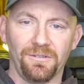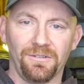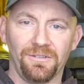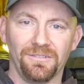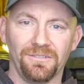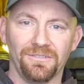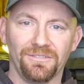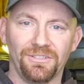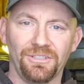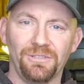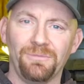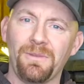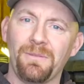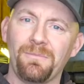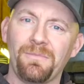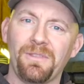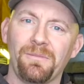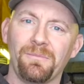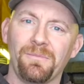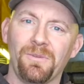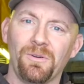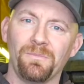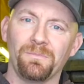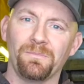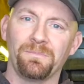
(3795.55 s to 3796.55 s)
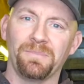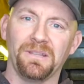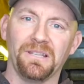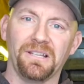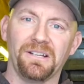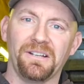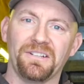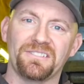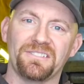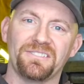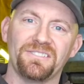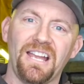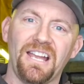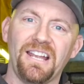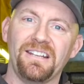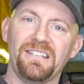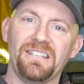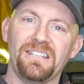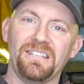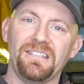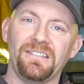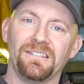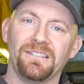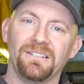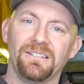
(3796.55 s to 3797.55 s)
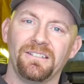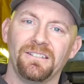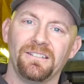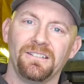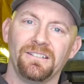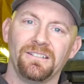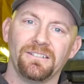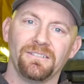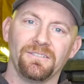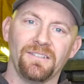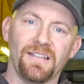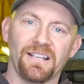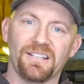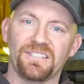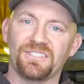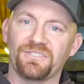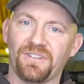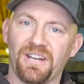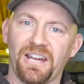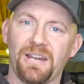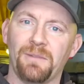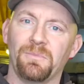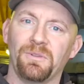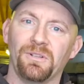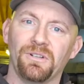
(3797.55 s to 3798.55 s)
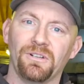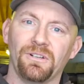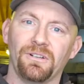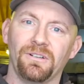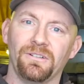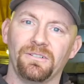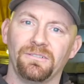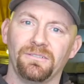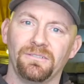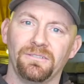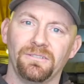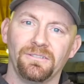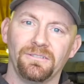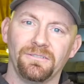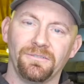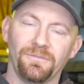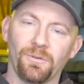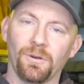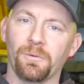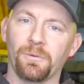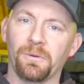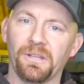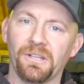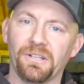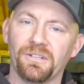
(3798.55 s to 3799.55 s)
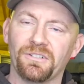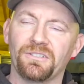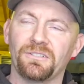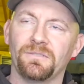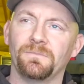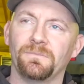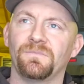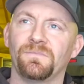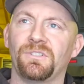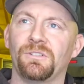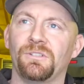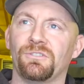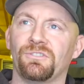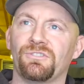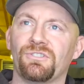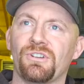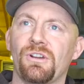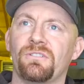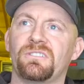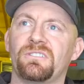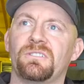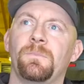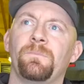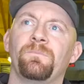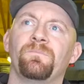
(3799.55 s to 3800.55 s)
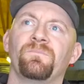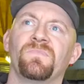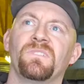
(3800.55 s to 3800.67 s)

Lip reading: Do you remember the old Polaris 90 like scrambler 4-wheelers, 2-strokes?